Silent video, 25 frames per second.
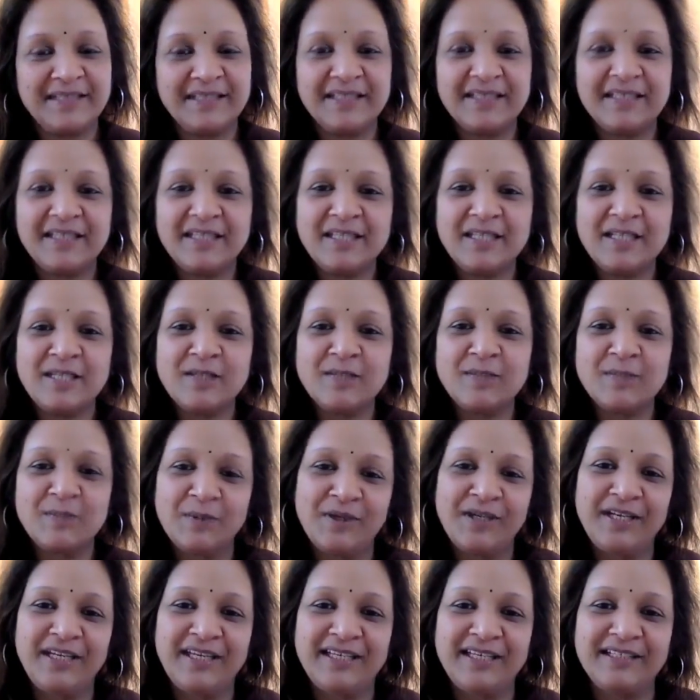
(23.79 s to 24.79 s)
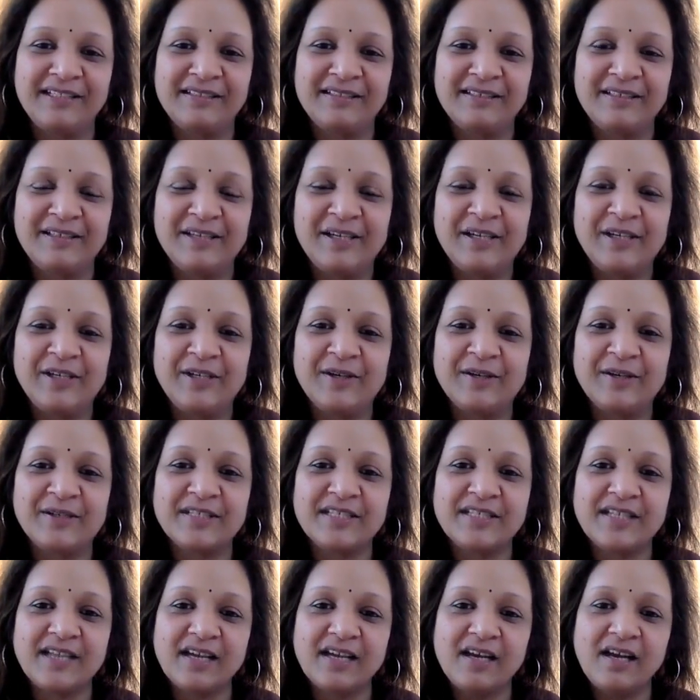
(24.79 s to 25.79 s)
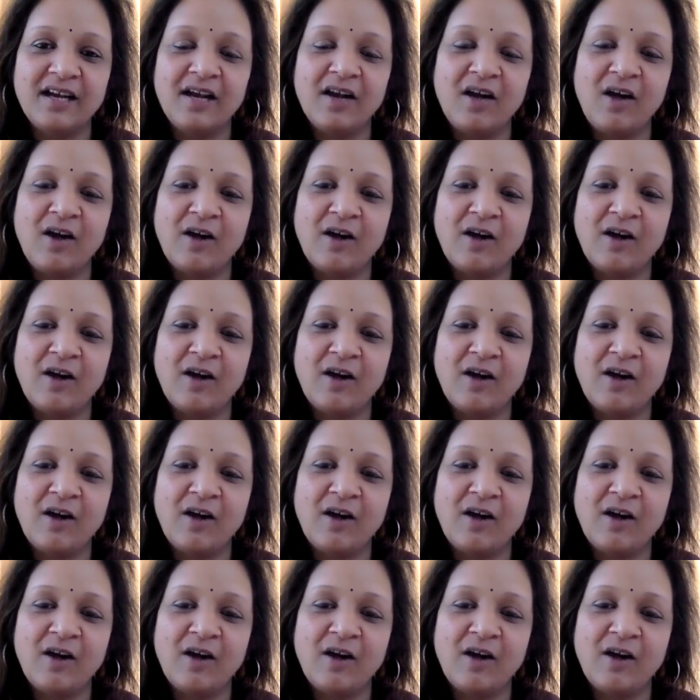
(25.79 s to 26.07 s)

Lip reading: This is Muni, your Sakha